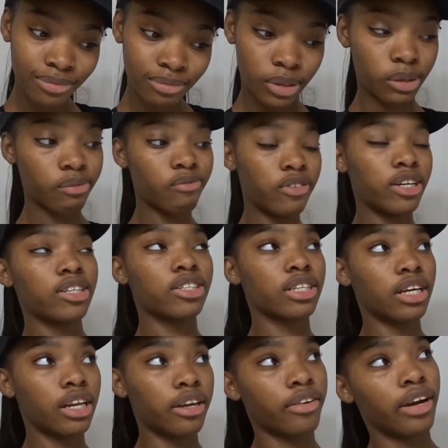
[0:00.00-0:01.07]
Well,
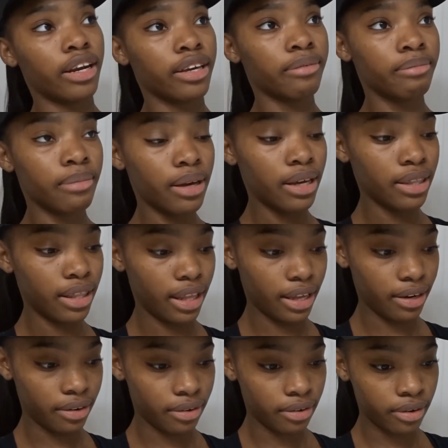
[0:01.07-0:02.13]
finishing getting ready. And
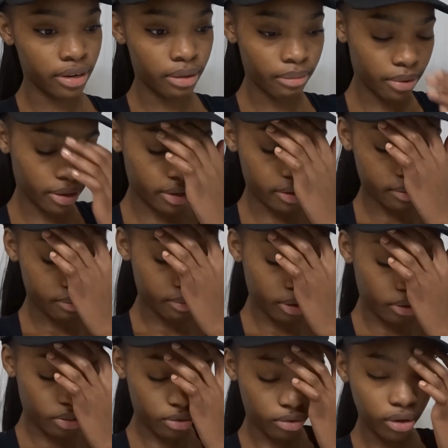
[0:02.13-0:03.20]
then I'm gonna
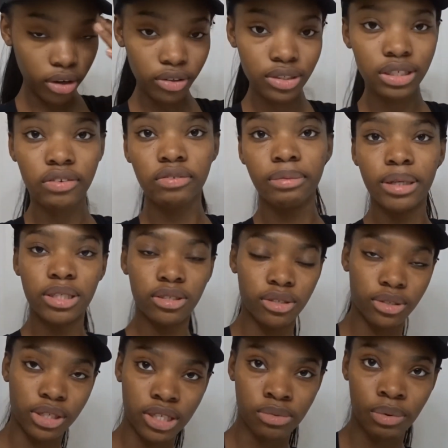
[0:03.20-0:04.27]
go through all the stuff on my
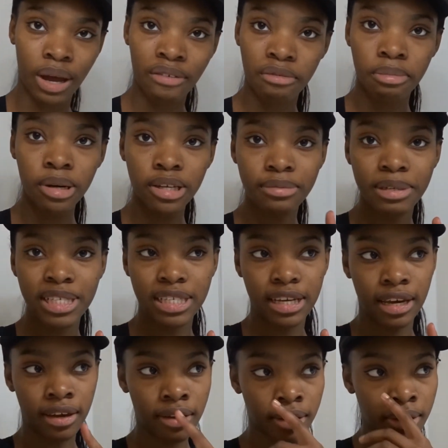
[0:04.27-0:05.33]
to-do list. We have a pretty busy
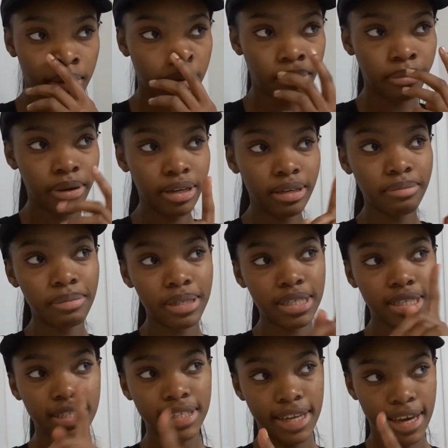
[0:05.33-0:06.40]
day. Pretty
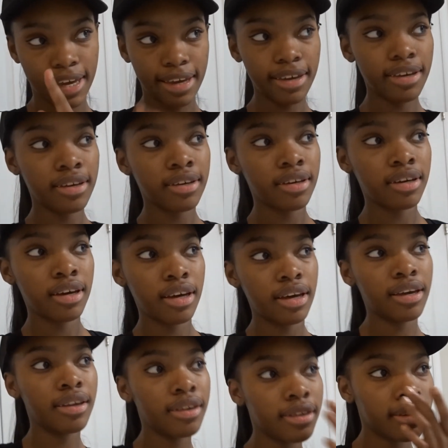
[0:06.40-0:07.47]
busy day.
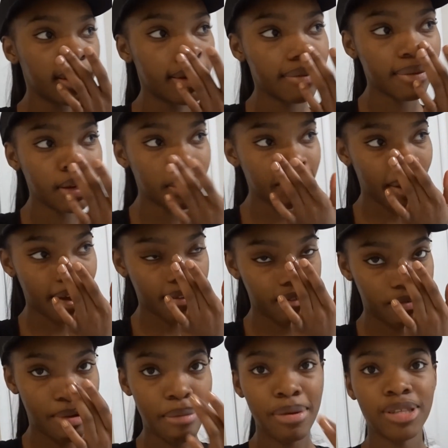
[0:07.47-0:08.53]
And then I'm gonna
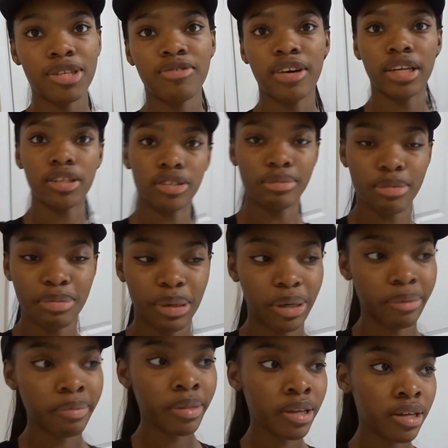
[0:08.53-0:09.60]
pack for my Pennsylvania trip
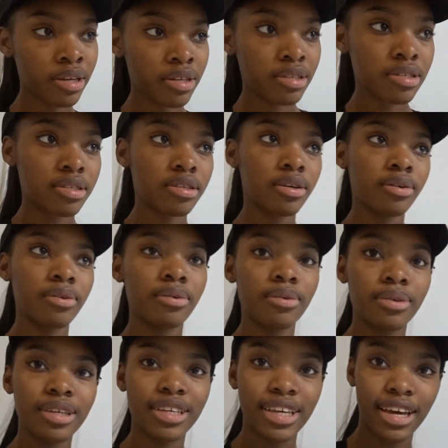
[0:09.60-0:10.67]
tomorrow.
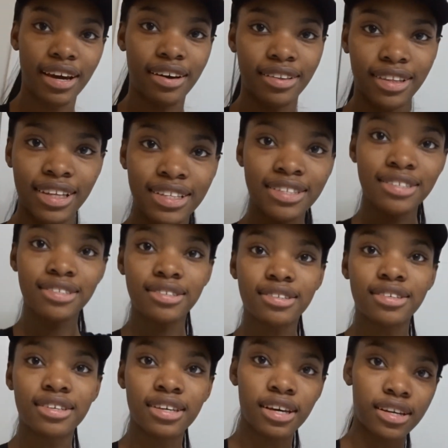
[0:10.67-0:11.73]
So yeah,
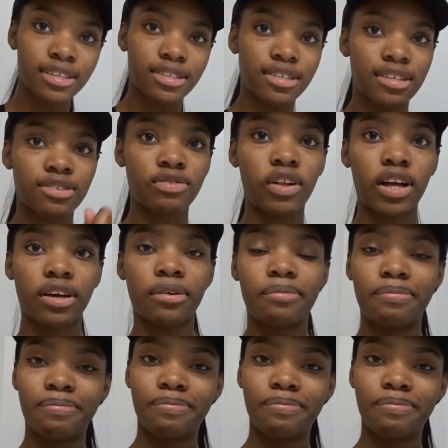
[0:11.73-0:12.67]
let's get into this vlog.